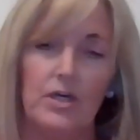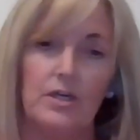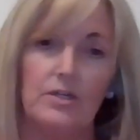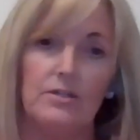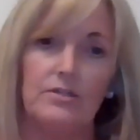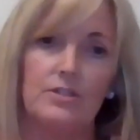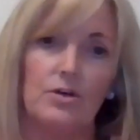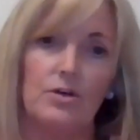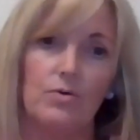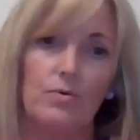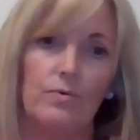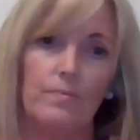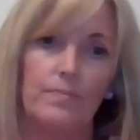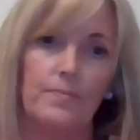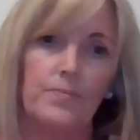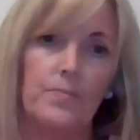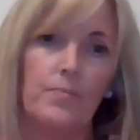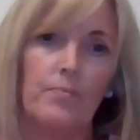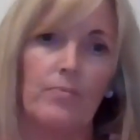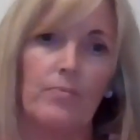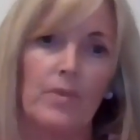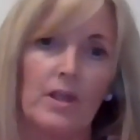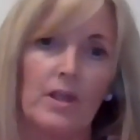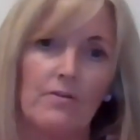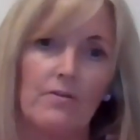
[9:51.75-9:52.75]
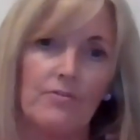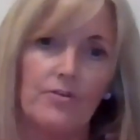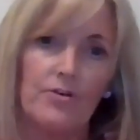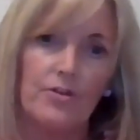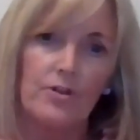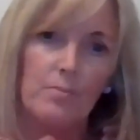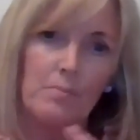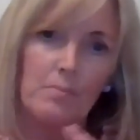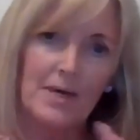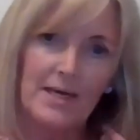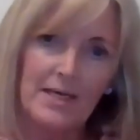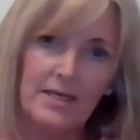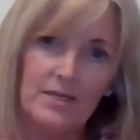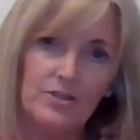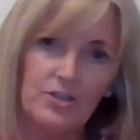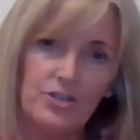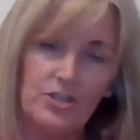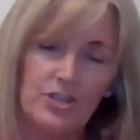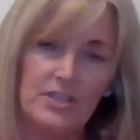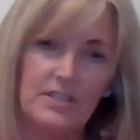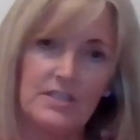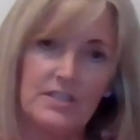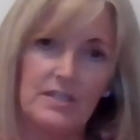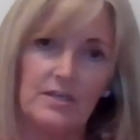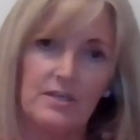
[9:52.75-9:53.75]
So for the
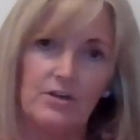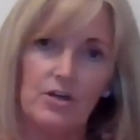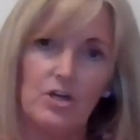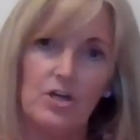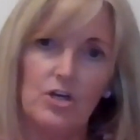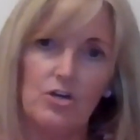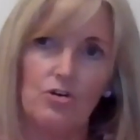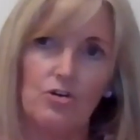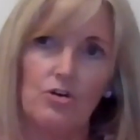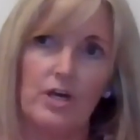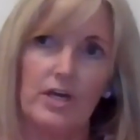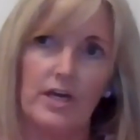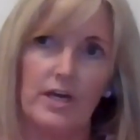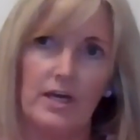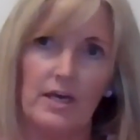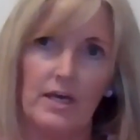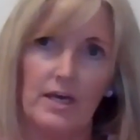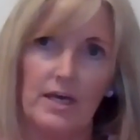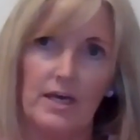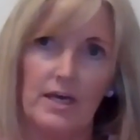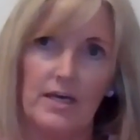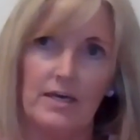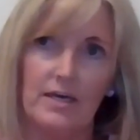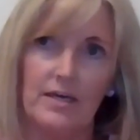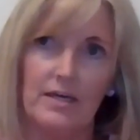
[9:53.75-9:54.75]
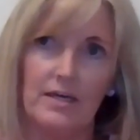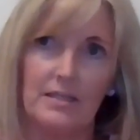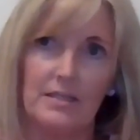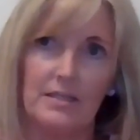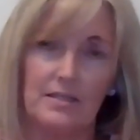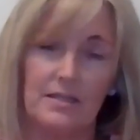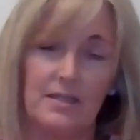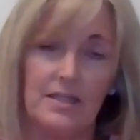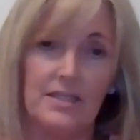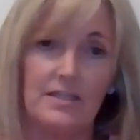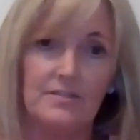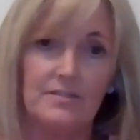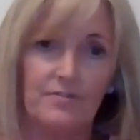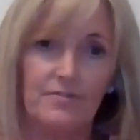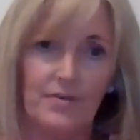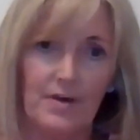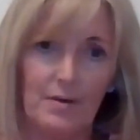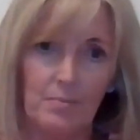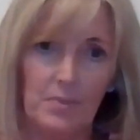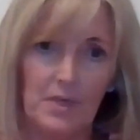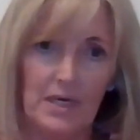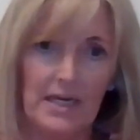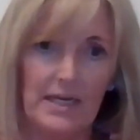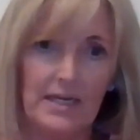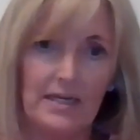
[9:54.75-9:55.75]
managers that are looking at these
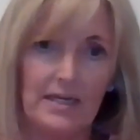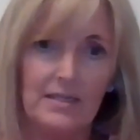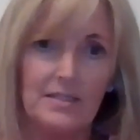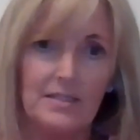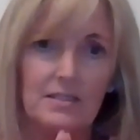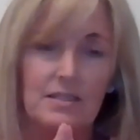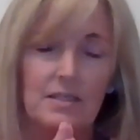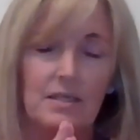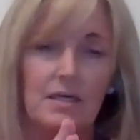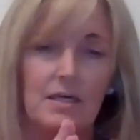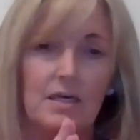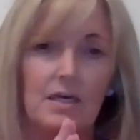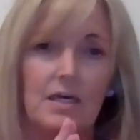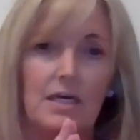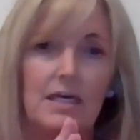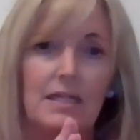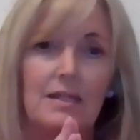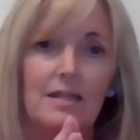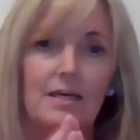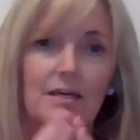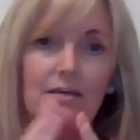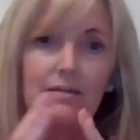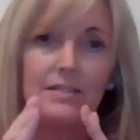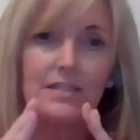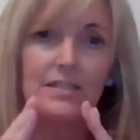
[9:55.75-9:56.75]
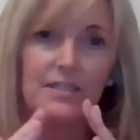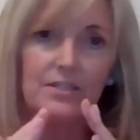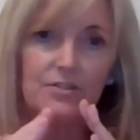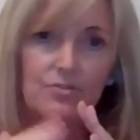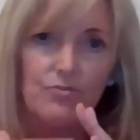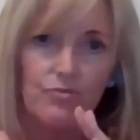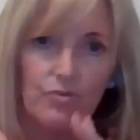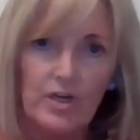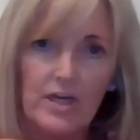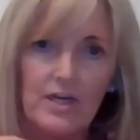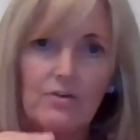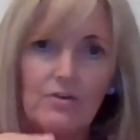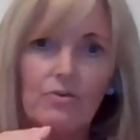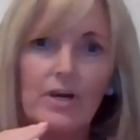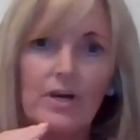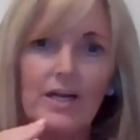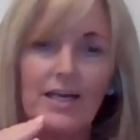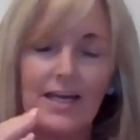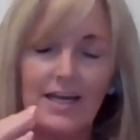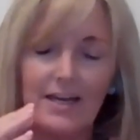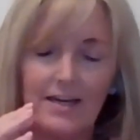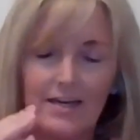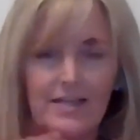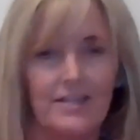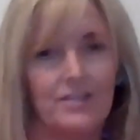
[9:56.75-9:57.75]
families, there's this real
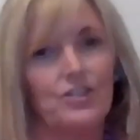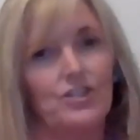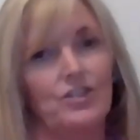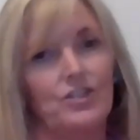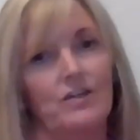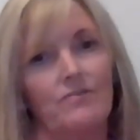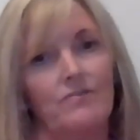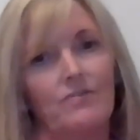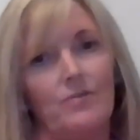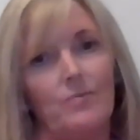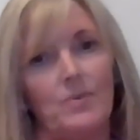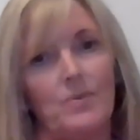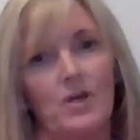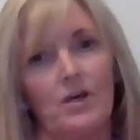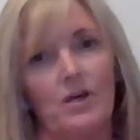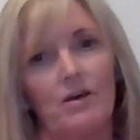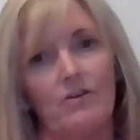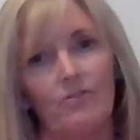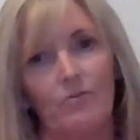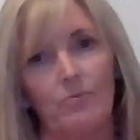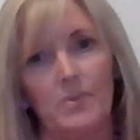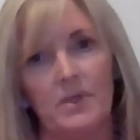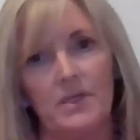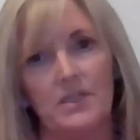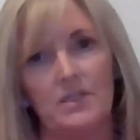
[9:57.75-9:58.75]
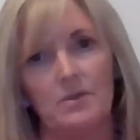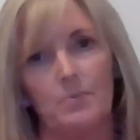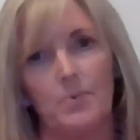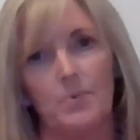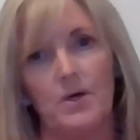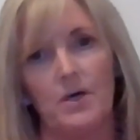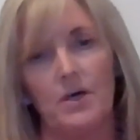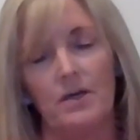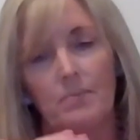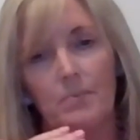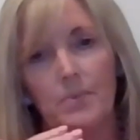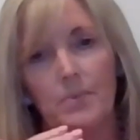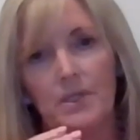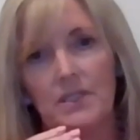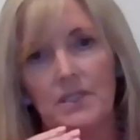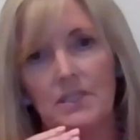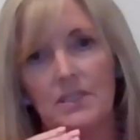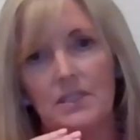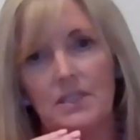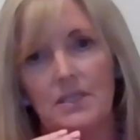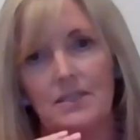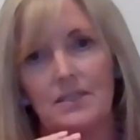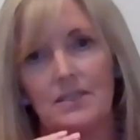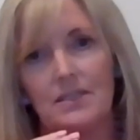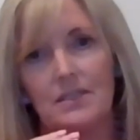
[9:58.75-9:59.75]
recognition from the government departments
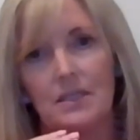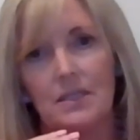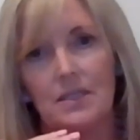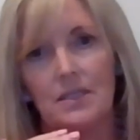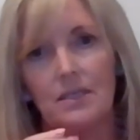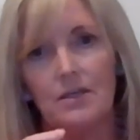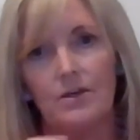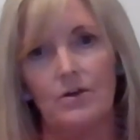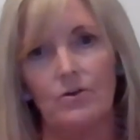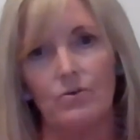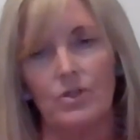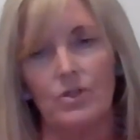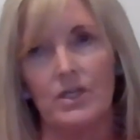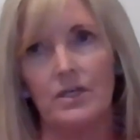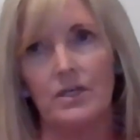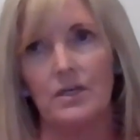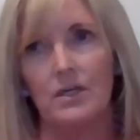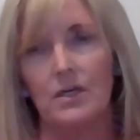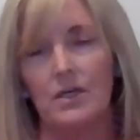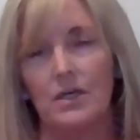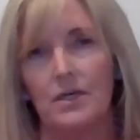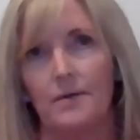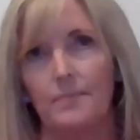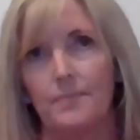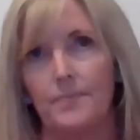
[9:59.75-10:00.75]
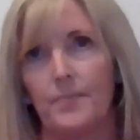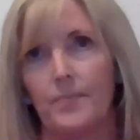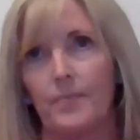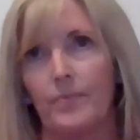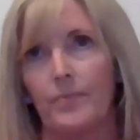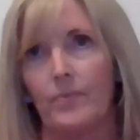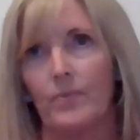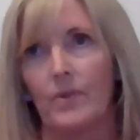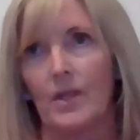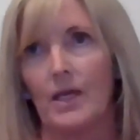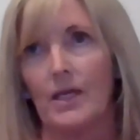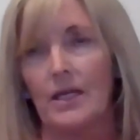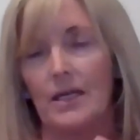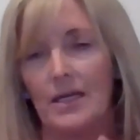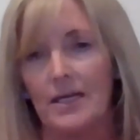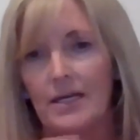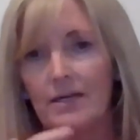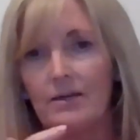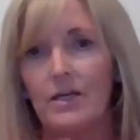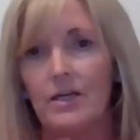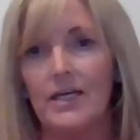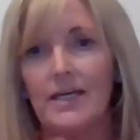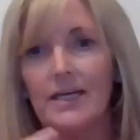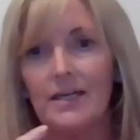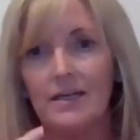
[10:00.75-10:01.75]
that's, that it
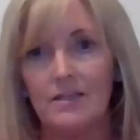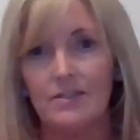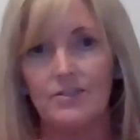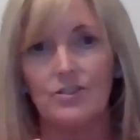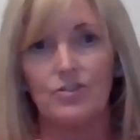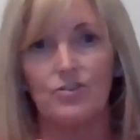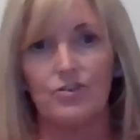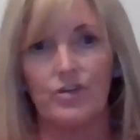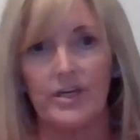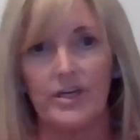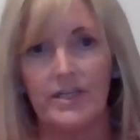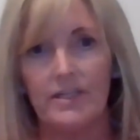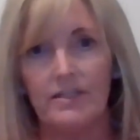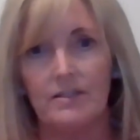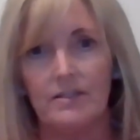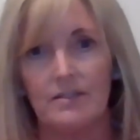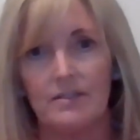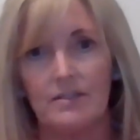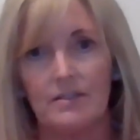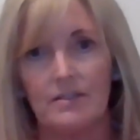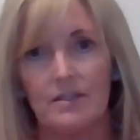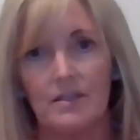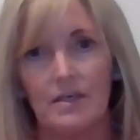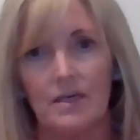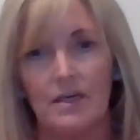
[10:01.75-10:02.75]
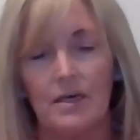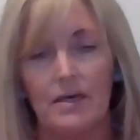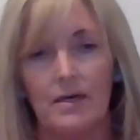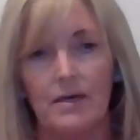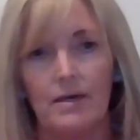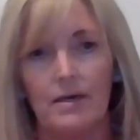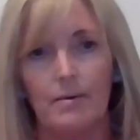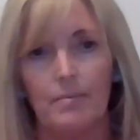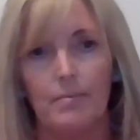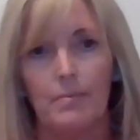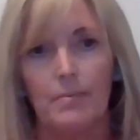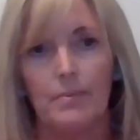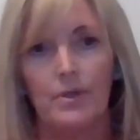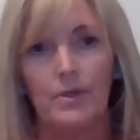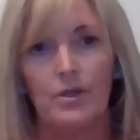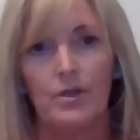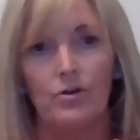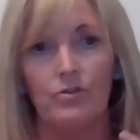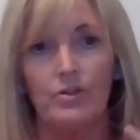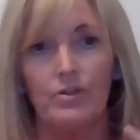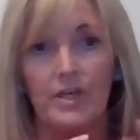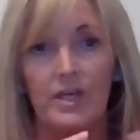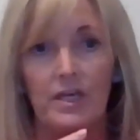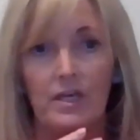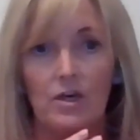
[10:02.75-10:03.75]
clearly illustrates,
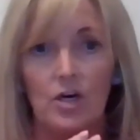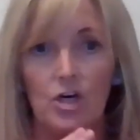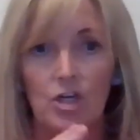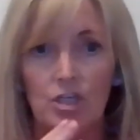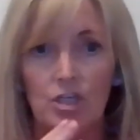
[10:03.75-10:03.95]
the